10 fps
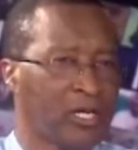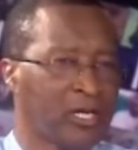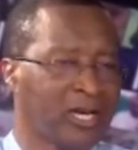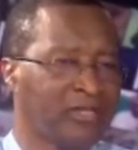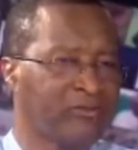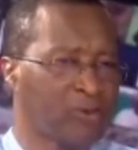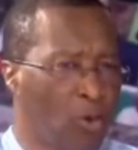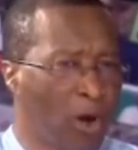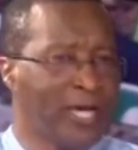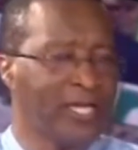As
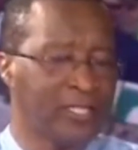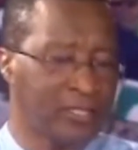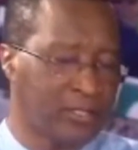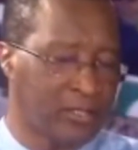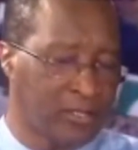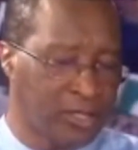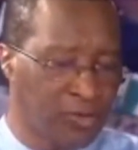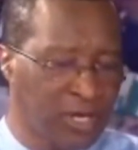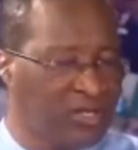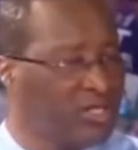required, the
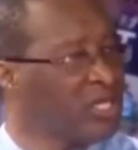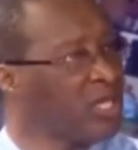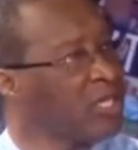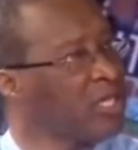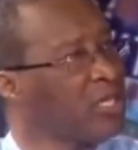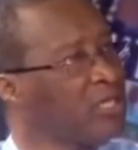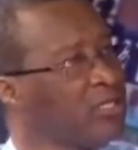UKCAA